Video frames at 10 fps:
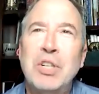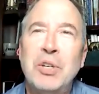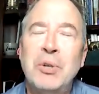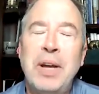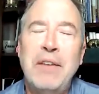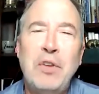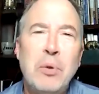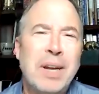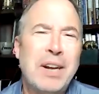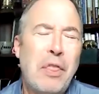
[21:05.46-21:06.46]
to, if you
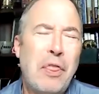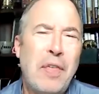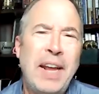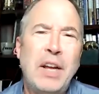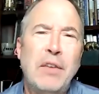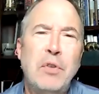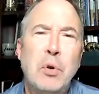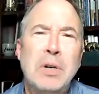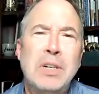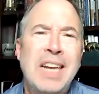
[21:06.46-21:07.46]
were going to think of
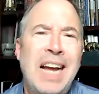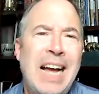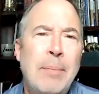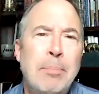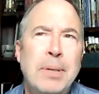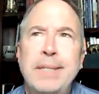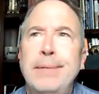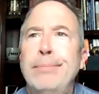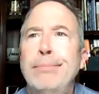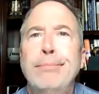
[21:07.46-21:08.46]
your top
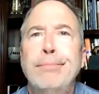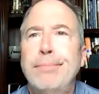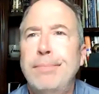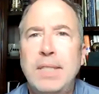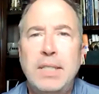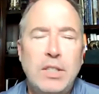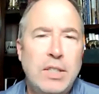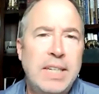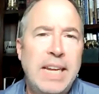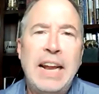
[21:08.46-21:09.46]

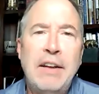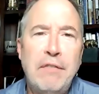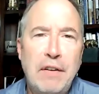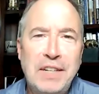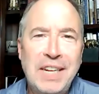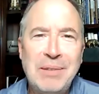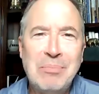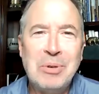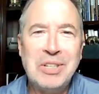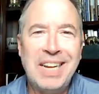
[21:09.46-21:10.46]
10,
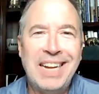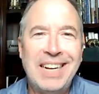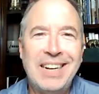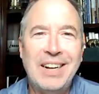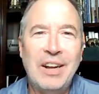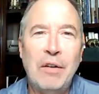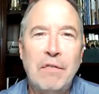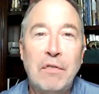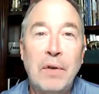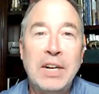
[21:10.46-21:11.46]
15% of
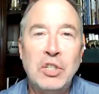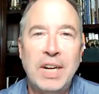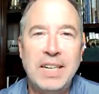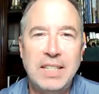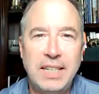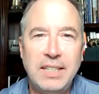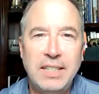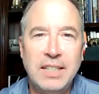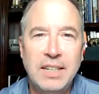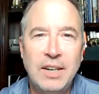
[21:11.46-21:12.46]

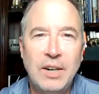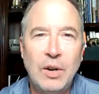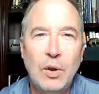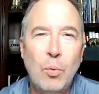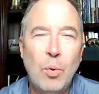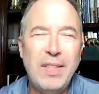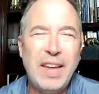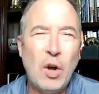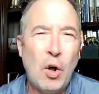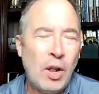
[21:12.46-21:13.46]
franchisees, what do
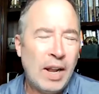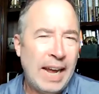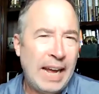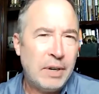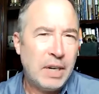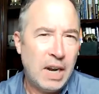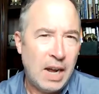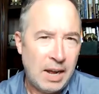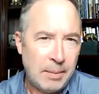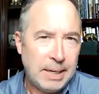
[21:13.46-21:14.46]
they all have in
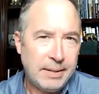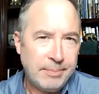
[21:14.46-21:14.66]
common?